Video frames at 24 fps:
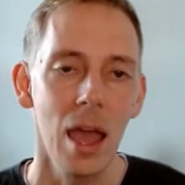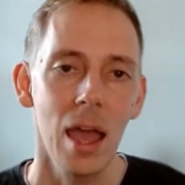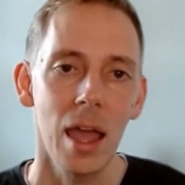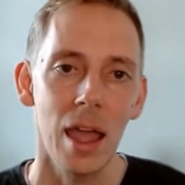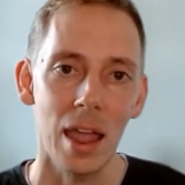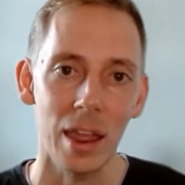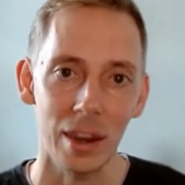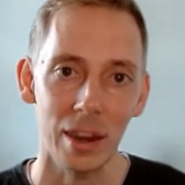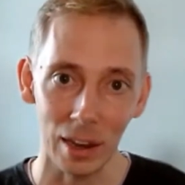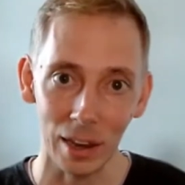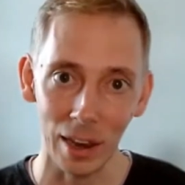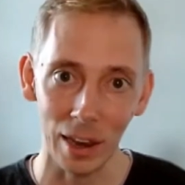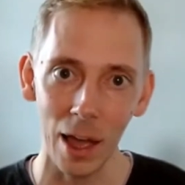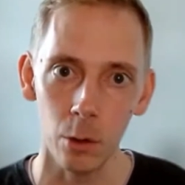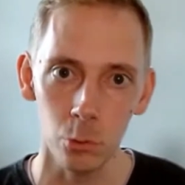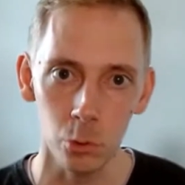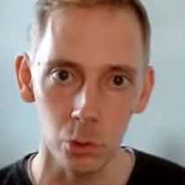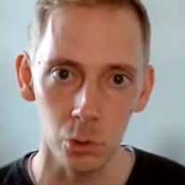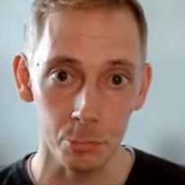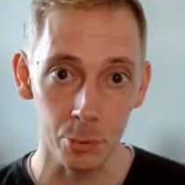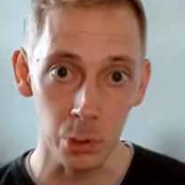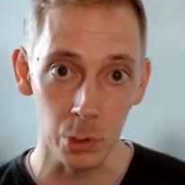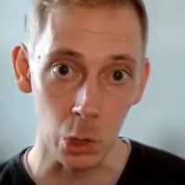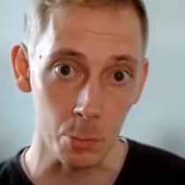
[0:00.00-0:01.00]
It allows
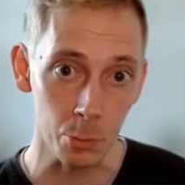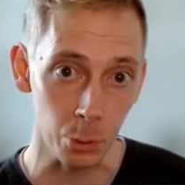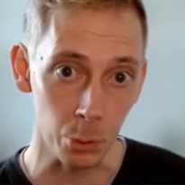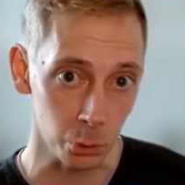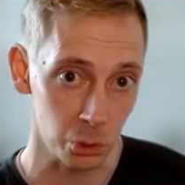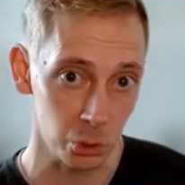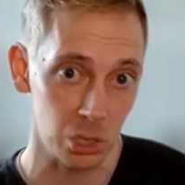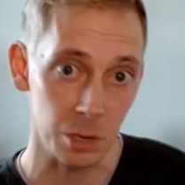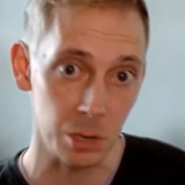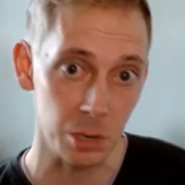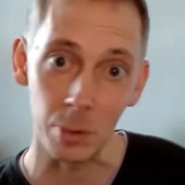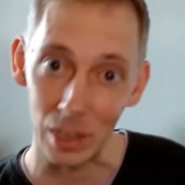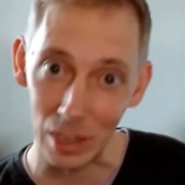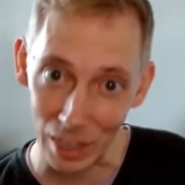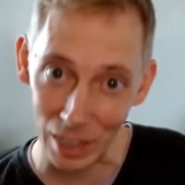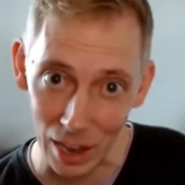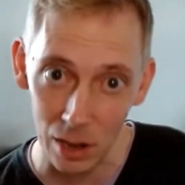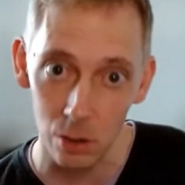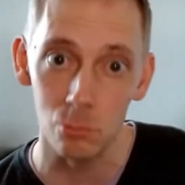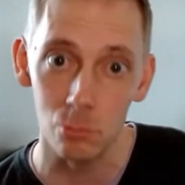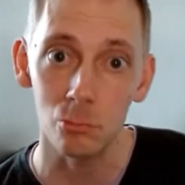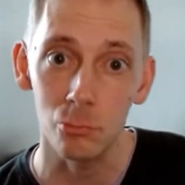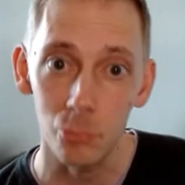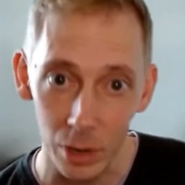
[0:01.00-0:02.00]
pupils to
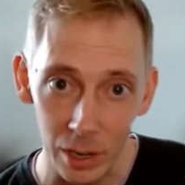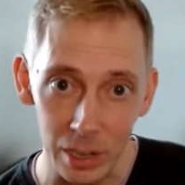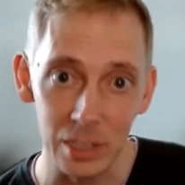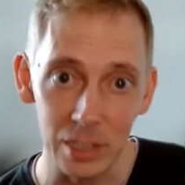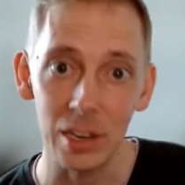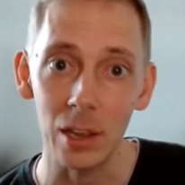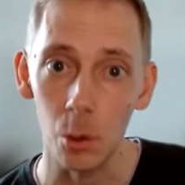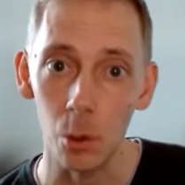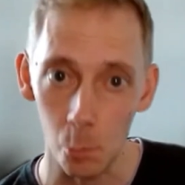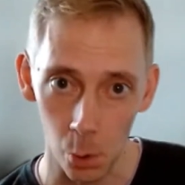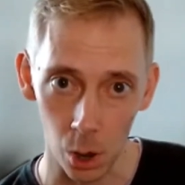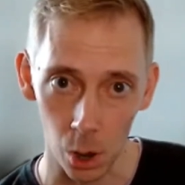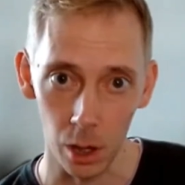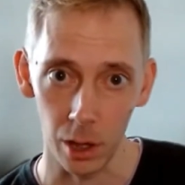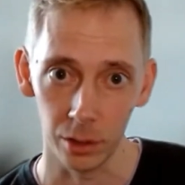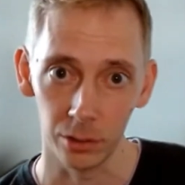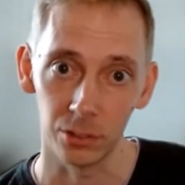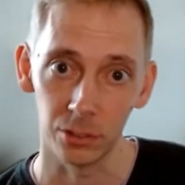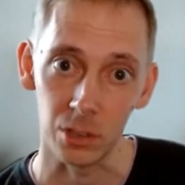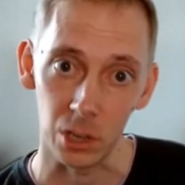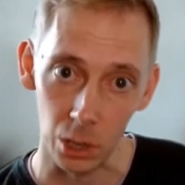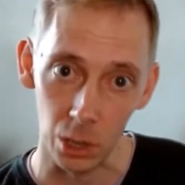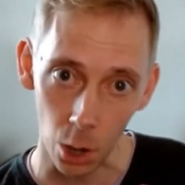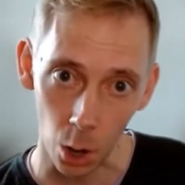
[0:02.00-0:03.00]
begin reading words,
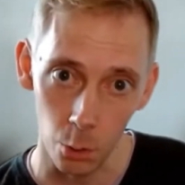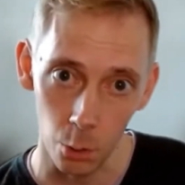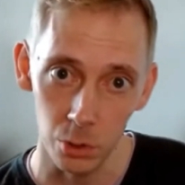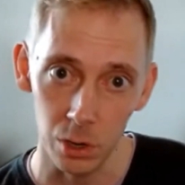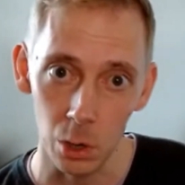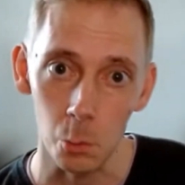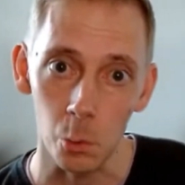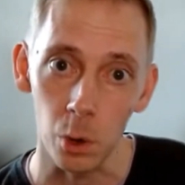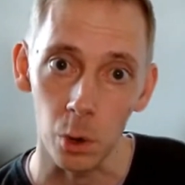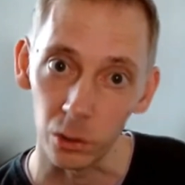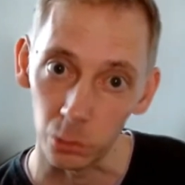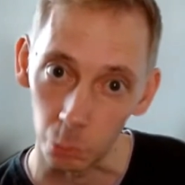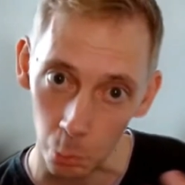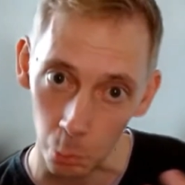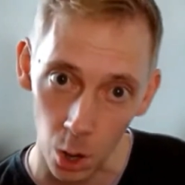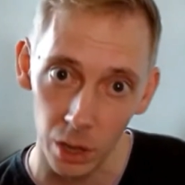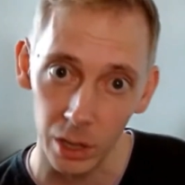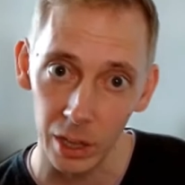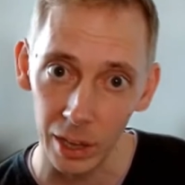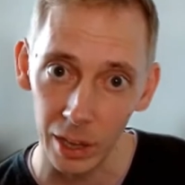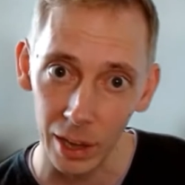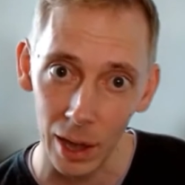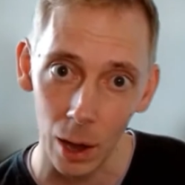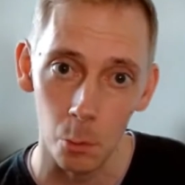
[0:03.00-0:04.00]
decoding words,
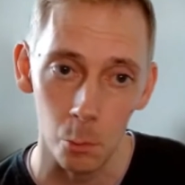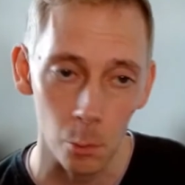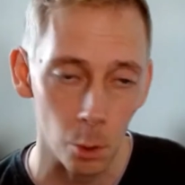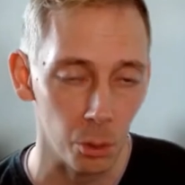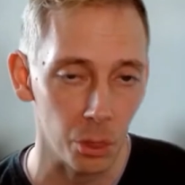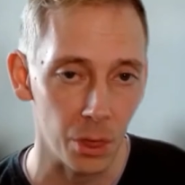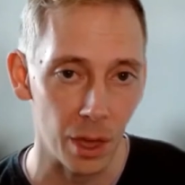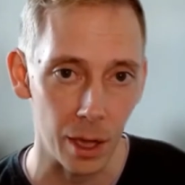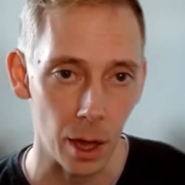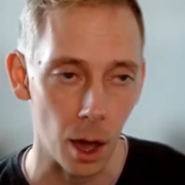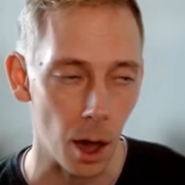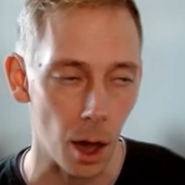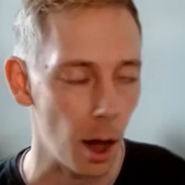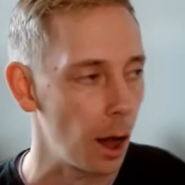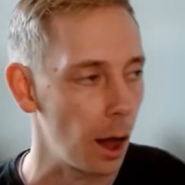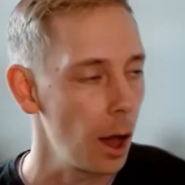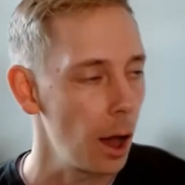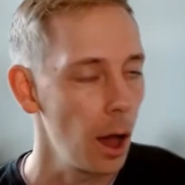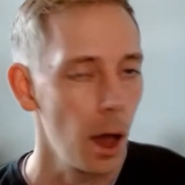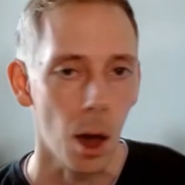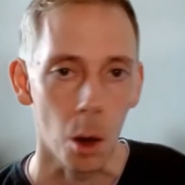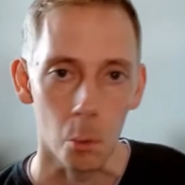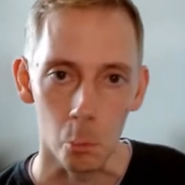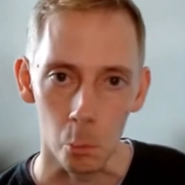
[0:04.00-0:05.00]
working out what they are
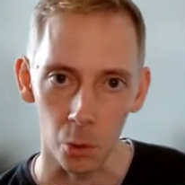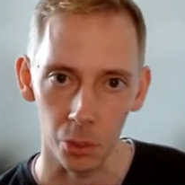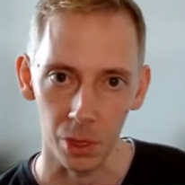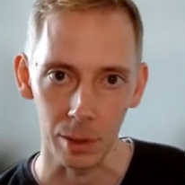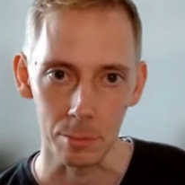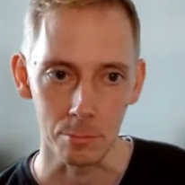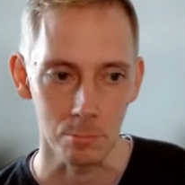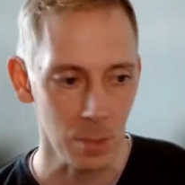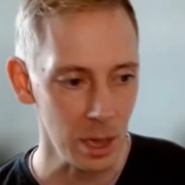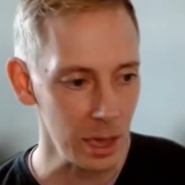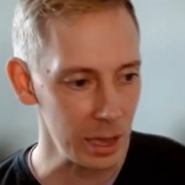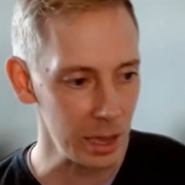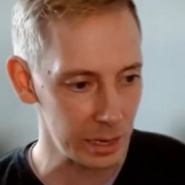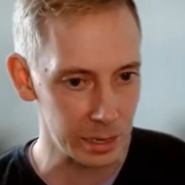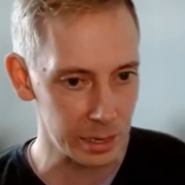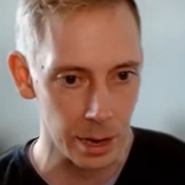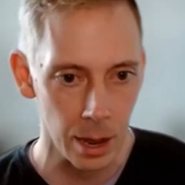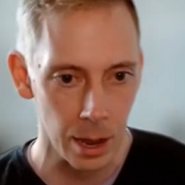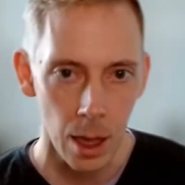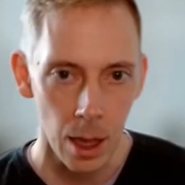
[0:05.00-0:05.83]
and what they mean.